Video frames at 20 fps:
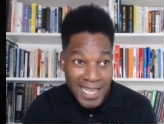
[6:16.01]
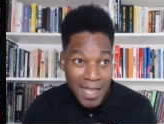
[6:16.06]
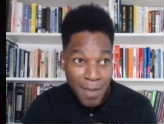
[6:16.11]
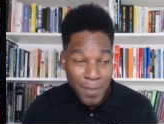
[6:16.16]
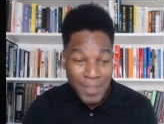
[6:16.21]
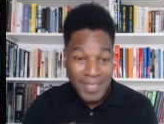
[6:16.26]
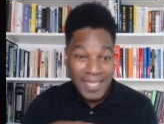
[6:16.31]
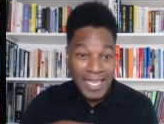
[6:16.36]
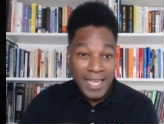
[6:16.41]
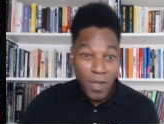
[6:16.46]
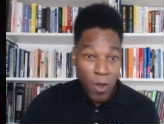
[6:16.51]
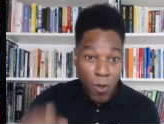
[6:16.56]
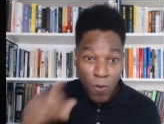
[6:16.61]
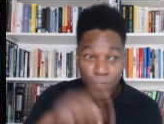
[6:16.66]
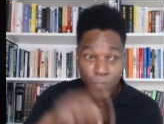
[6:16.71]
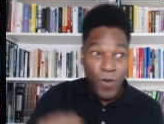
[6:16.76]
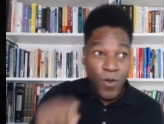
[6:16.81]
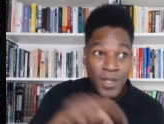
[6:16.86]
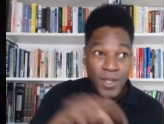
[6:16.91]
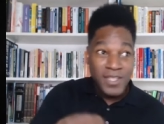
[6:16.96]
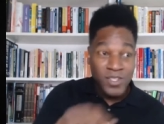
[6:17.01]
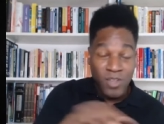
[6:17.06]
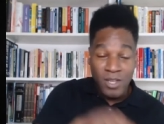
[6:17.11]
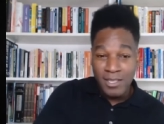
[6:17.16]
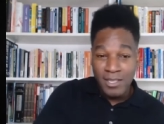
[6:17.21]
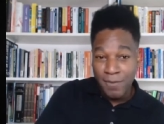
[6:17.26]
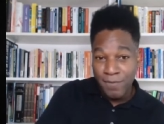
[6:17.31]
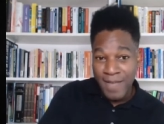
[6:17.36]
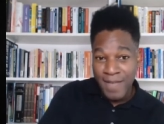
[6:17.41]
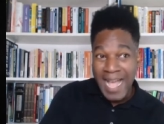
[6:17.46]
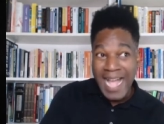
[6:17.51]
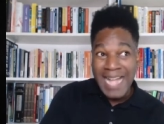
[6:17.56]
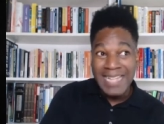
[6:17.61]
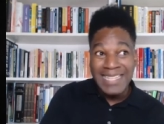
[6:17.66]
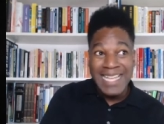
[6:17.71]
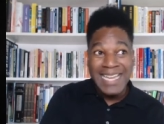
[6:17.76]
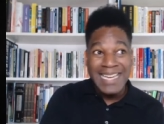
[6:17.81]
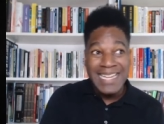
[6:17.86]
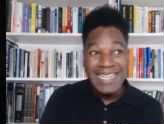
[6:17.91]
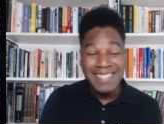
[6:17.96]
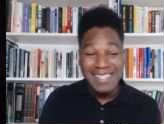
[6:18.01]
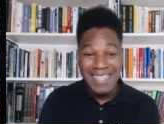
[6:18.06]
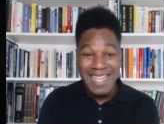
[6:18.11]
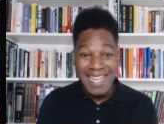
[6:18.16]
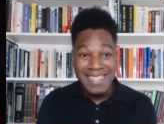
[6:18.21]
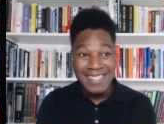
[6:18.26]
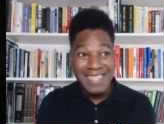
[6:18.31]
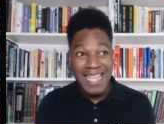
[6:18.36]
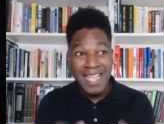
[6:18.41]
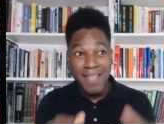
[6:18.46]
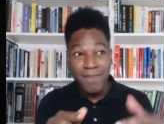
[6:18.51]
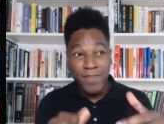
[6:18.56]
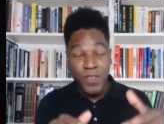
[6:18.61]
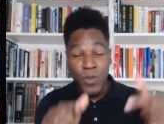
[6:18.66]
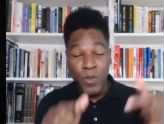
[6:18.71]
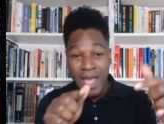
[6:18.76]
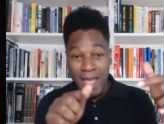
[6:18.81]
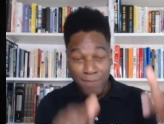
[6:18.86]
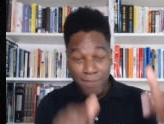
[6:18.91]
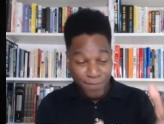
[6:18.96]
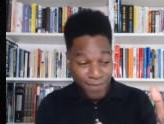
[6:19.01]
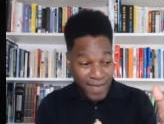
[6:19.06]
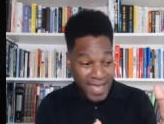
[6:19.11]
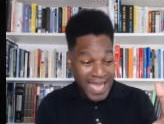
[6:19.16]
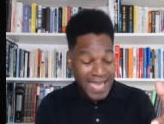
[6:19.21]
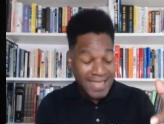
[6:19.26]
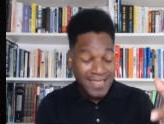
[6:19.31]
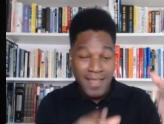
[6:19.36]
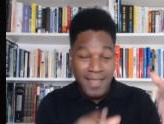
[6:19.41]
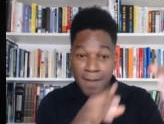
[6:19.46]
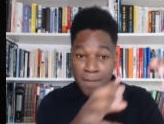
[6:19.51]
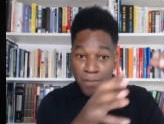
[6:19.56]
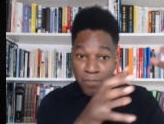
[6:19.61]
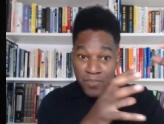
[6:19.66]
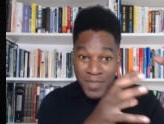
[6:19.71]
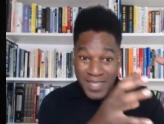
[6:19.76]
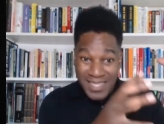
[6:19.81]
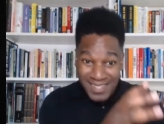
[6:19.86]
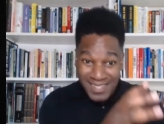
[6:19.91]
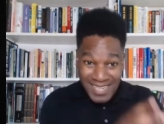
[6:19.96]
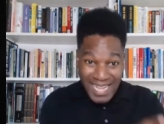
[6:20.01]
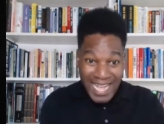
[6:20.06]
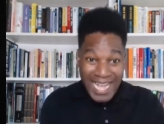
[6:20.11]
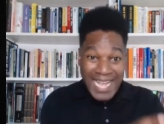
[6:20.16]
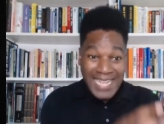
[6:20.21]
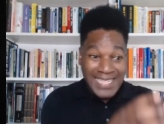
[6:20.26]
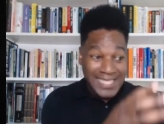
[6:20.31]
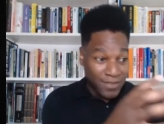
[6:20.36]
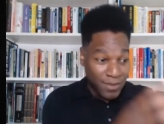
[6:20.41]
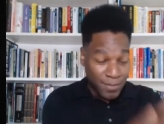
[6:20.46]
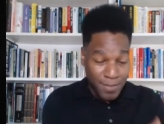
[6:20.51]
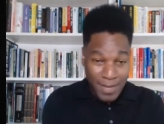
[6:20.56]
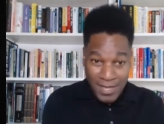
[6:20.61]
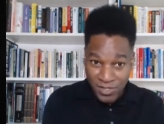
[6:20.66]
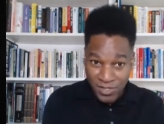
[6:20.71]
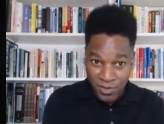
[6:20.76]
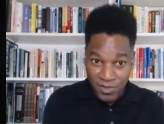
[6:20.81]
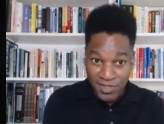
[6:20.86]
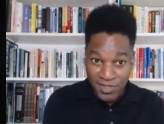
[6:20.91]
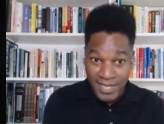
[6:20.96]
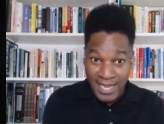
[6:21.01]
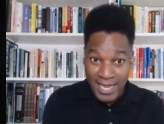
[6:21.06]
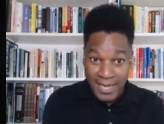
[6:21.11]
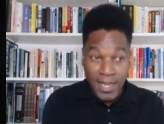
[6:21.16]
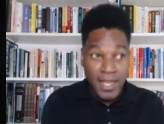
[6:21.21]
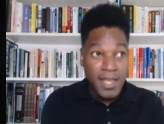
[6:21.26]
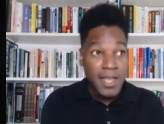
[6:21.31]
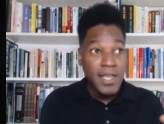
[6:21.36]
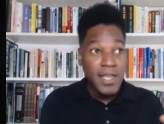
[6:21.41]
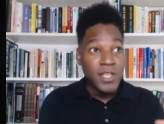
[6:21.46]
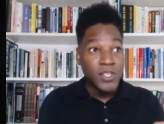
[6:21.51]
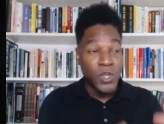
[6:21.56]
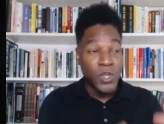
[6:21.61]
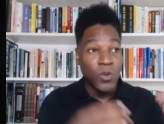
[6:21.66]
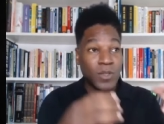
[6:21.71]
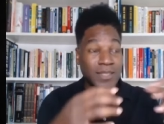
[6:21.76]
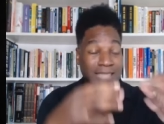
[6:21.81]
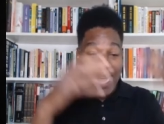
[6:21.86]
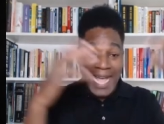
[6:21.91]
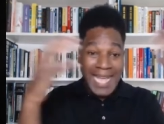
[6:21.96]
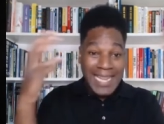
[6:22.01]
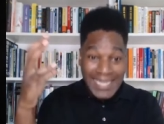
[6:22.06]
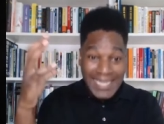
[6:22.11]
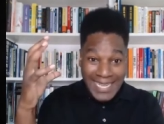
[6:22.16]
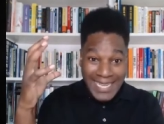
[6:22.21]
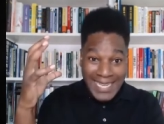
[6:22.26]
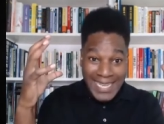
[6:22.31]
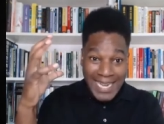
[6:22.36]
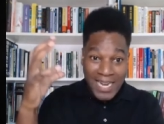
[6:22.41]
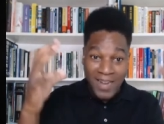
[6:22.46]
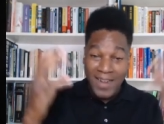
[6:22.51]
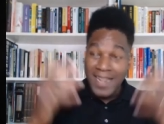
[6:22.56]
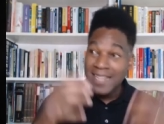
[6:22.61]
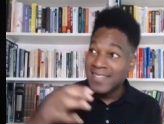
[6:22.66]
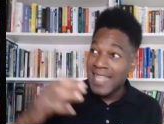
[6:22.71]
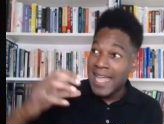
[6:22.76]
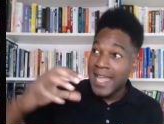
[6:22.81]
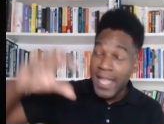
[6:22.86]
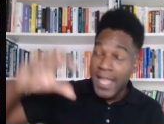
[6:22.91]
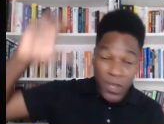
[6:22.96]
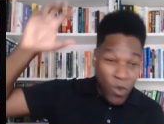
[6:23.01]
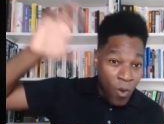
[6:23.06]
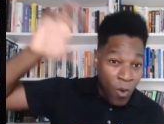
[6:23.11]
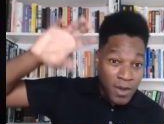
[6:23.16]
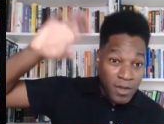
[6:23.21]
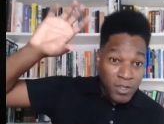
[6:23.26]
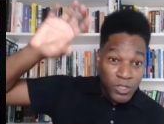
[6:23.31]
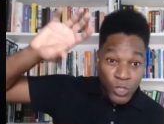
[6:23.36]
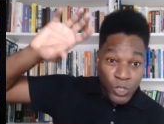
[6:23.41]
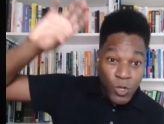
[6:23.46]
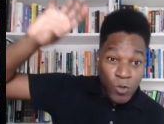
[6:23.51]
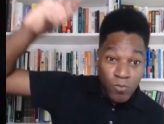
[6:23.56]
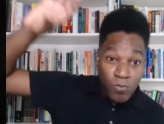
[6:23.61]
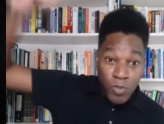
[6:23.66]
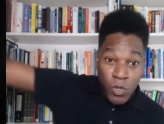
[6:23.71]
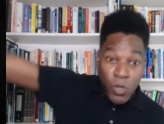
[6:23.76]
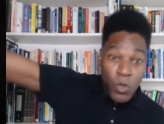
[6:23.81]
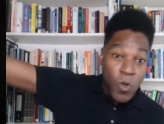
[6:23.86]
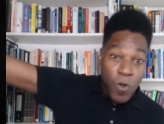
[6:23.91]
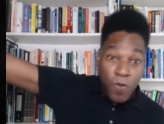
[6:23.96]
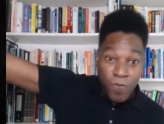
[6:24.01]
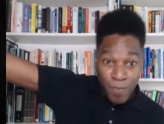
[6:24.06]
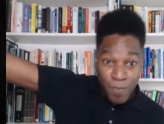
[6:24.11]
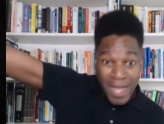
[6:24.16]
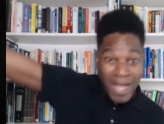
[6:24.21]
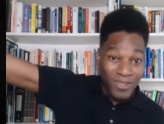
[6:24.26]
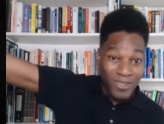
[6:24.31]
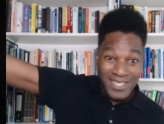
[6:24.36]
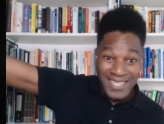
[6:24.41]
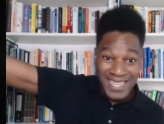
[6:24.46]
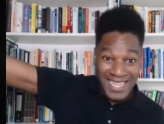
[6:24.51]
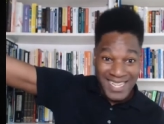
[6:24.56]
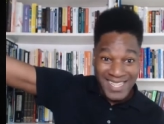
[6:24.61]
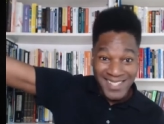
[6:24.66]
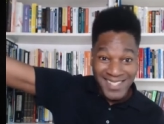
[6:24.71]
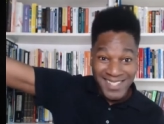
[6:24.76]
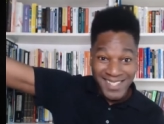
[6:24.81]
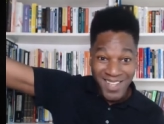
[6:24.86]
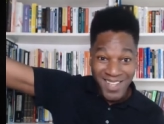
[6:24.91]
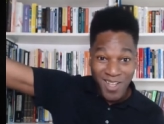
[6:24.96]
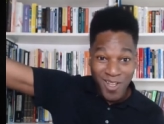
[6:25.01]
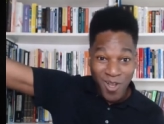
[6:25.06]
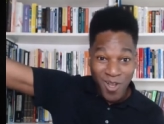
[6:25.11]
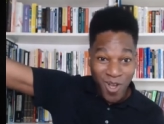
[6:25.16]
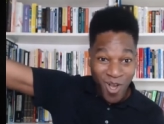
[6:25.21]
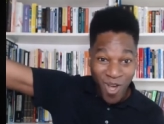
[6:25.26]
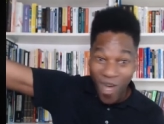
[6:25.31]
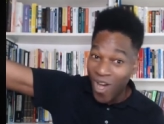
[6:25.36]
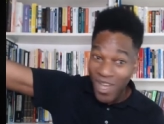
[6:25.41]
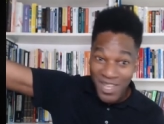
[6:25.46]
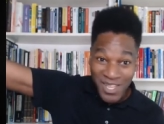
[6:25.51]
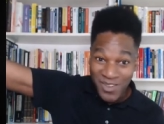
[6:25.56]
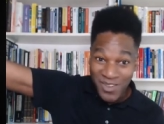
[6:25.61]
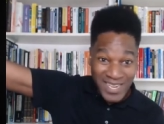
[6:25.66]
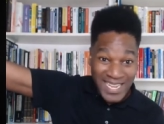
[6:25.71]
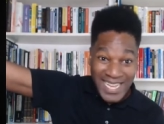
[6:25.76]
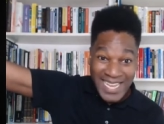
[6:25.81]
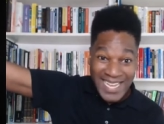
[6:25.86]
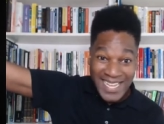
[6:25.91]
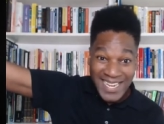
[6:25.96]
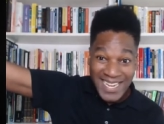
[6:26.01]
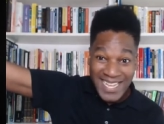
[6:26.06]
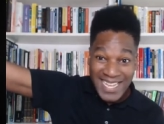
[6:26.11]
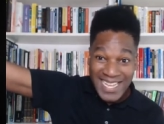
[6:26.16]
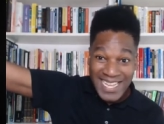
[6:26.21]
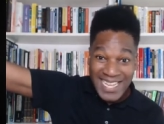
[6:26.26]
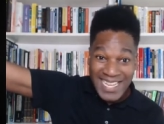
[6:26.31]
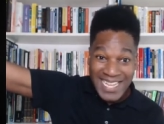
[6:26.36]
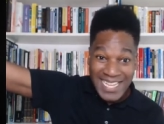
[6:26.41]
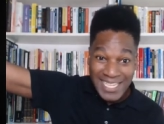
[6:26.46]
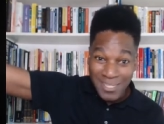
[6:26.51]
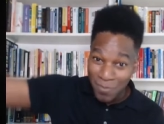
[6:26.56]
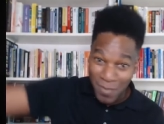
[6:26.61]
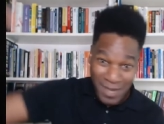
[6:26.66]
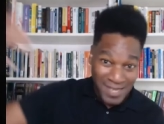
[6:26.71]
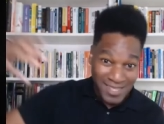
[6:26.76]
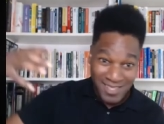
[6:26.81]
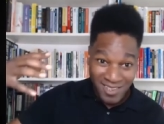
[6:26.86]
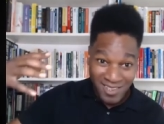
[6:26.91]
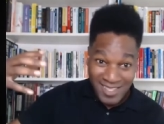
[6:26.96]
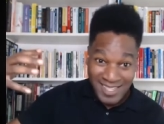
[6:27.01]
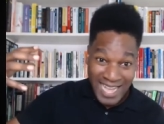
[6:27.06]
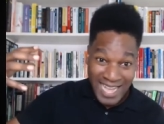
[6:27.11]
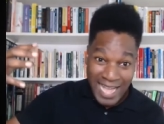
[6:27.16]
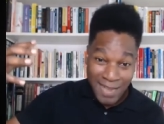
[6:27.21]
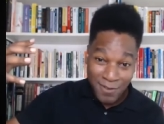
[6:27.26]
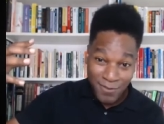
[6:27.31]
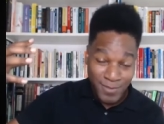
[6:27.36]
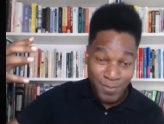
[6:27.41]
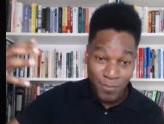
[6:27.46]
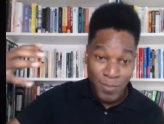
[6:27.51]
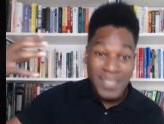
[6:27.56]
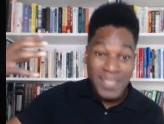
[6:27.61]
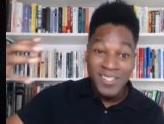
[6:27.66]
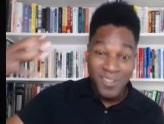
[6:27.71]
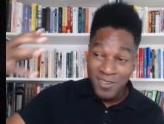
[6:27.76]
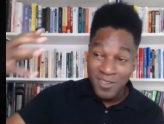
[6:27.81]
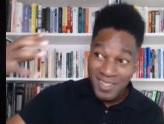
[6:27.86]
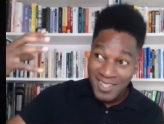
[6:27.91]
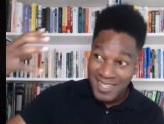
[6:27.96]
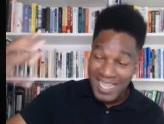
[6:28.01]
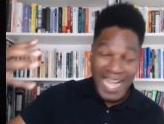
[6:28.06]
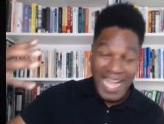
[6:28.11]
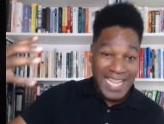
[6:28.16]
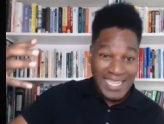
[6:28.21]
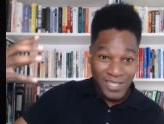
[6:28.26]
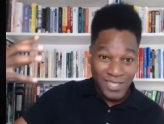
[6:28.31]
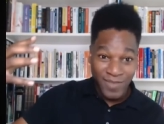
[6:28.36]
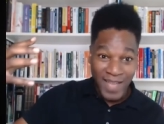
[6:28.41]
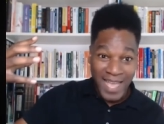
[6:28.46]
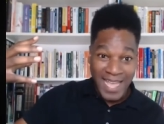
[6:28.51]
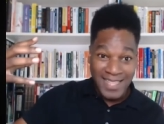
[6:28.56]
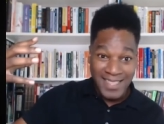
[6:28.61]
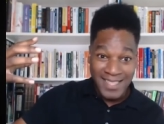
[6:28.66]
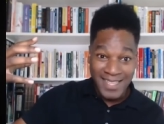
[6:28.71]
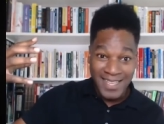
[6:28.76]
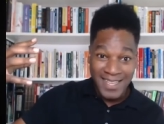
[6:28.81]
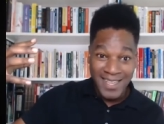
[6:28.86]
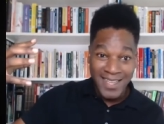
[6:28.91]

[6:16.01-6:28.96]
but they don't focus on the fact that he says, if you have faith the size of a mustard seed. So the idea here is that in order to move mountains, all you need is mustard size, mustard size faith